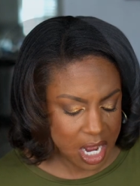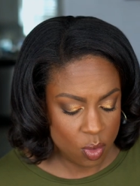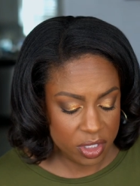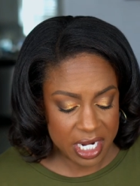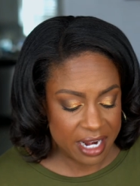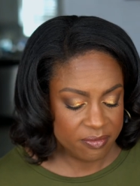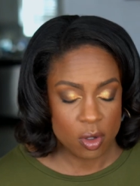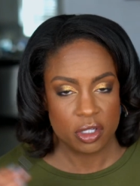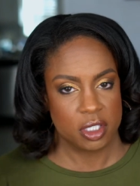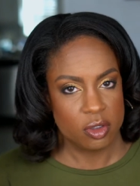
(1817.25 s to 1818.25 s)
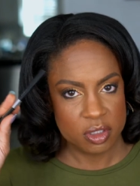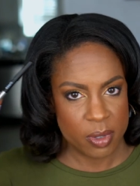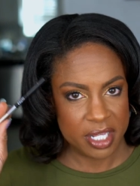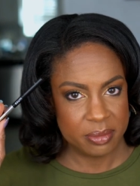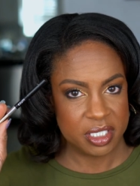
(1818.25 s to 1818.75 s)
I would not have bought those
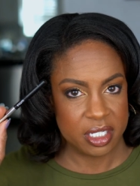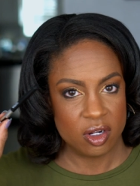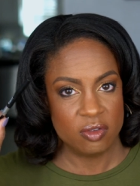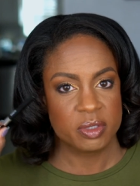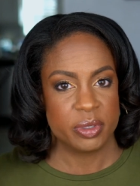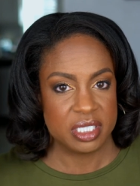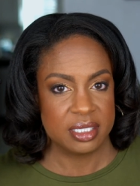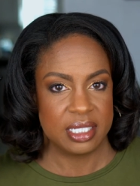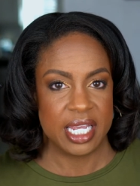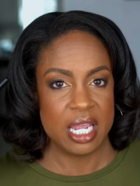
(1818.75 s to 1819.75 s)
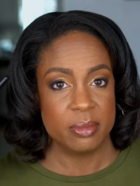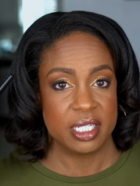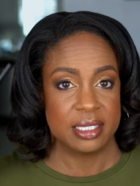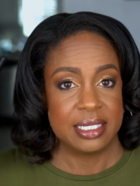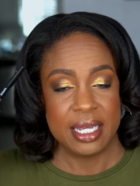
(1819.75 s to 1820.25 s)
by themselves, but since they came
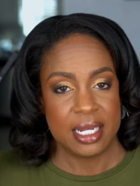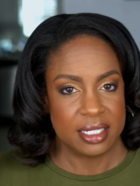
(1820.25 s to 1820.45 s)
in the set,